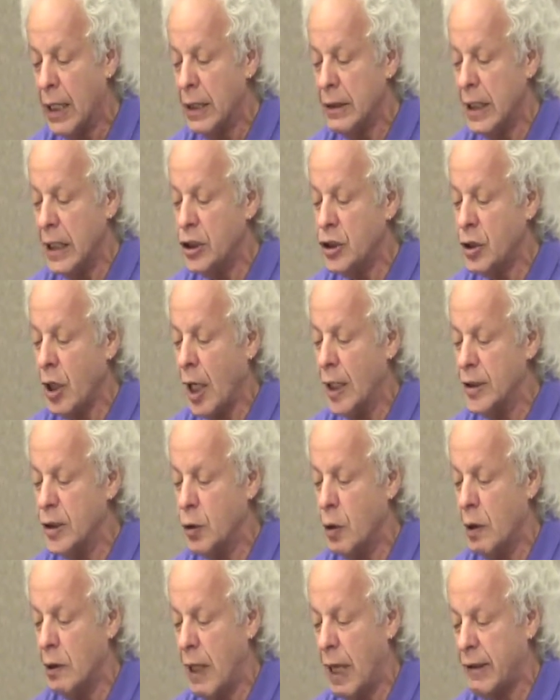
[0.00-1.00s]
They shot into
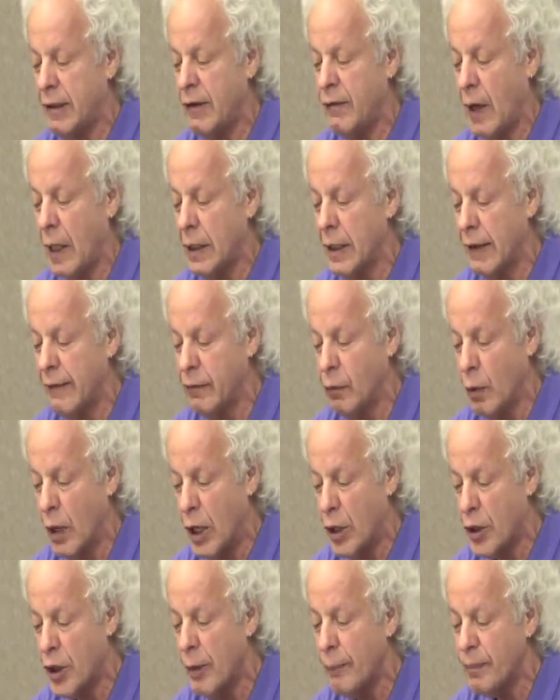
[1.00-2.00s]
a collective I lived
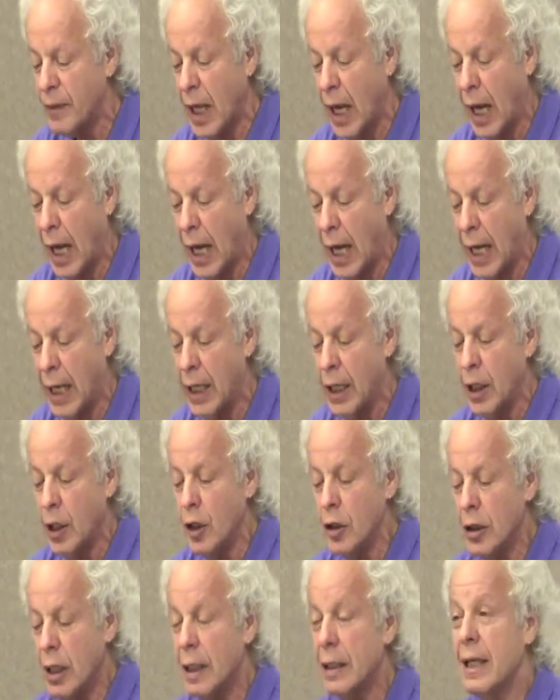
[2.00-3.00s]
with.
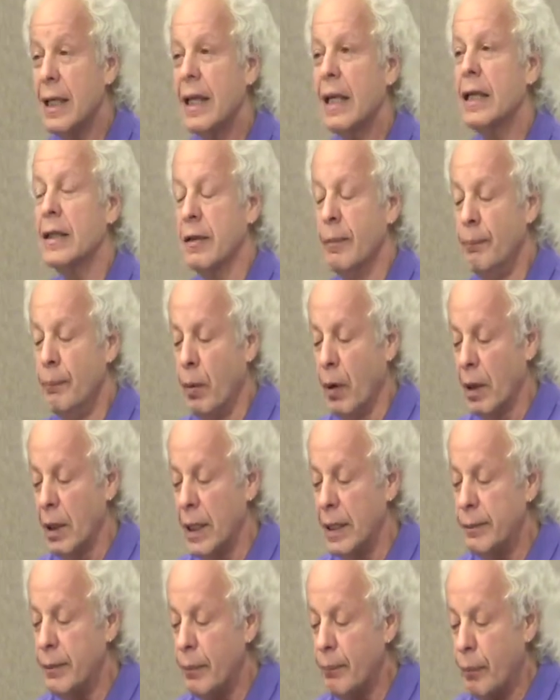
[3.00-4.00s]
The
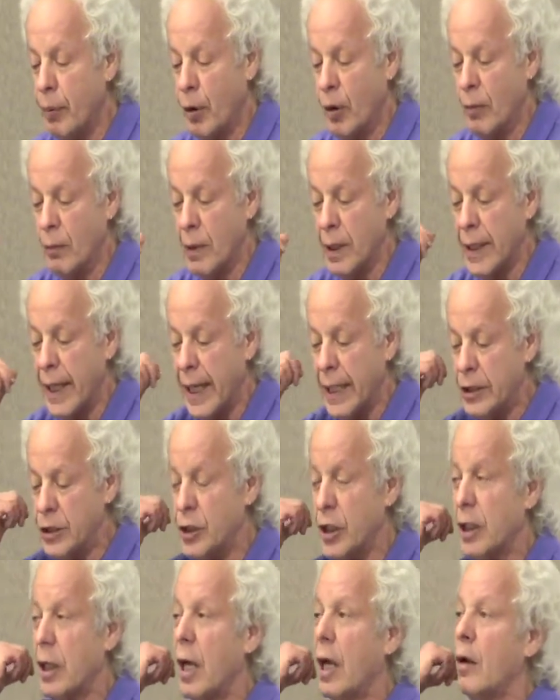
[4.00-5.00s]
bullet permanently
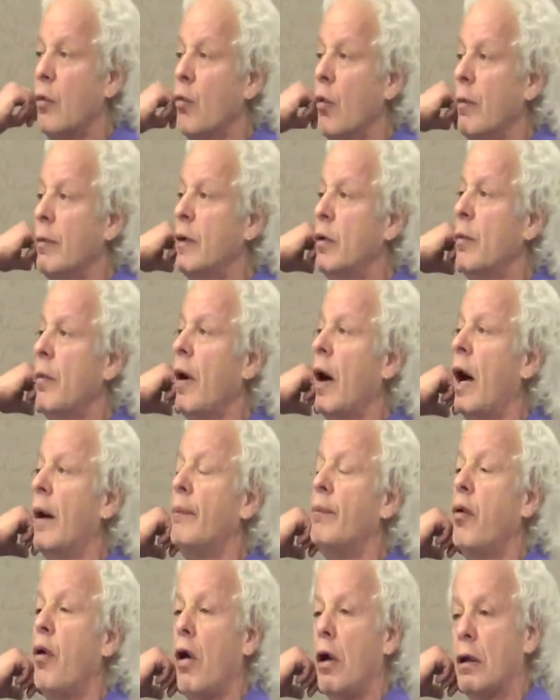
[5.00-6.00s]
injured a woman,
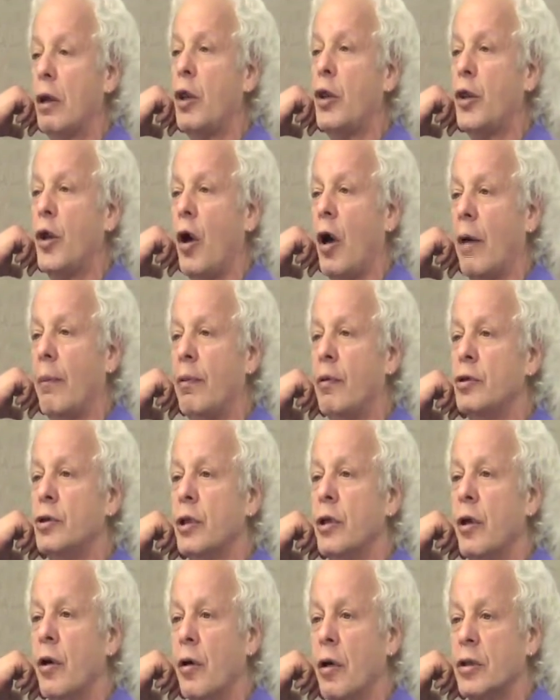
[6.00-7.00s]
Paula Thorpe, who's a
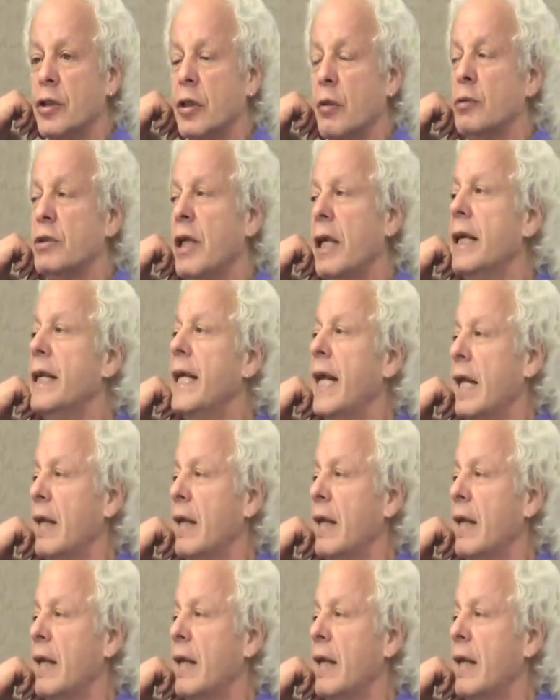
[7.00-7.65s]
nurse, who was hit in the